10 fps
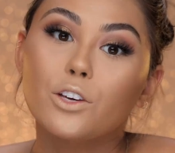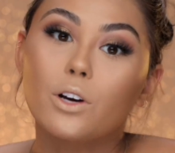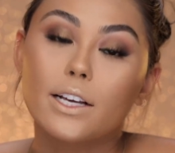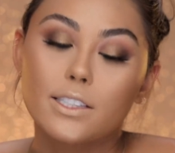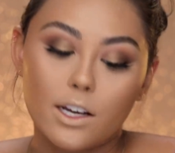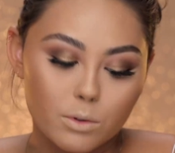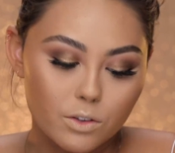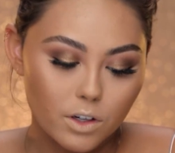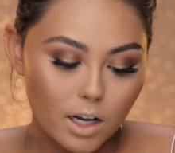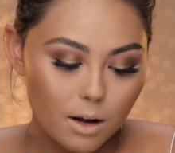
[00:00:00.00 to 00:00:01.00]
You guys, I
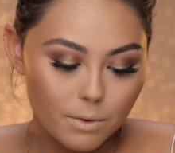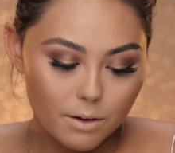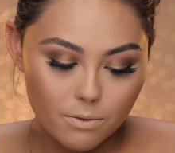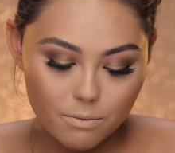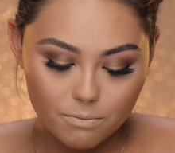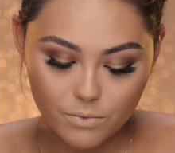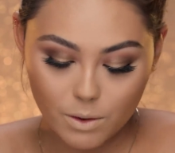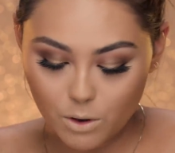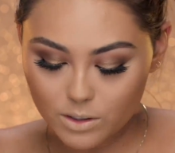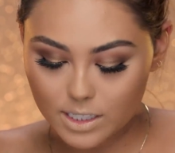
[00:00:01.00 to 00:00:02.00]
almost forgot my the
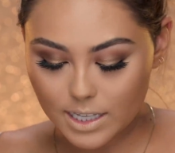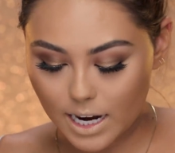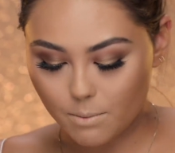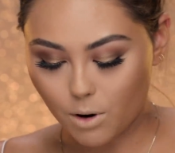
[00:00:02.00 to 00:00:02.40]
most exciting